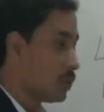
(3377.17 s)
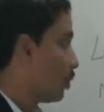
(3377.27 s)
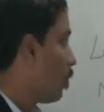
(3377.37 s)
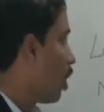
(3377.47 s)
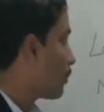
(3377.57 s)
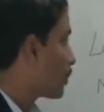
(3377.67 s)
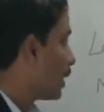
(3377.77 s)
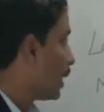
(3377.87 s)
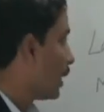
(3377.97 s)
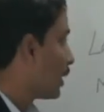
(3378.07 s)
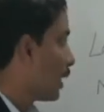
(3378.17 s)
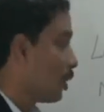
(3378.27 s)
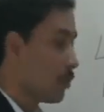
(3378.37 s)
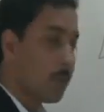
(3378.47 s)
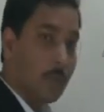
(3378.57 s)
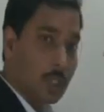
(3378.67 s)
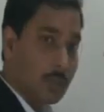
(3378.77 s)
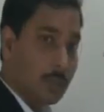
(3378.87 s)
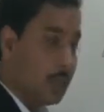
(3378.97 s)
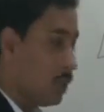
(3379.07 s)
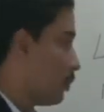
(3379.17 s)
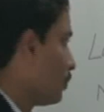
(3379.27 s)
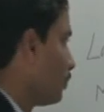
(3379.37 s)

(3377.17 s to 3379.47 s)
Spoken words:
so option A cannot be possible.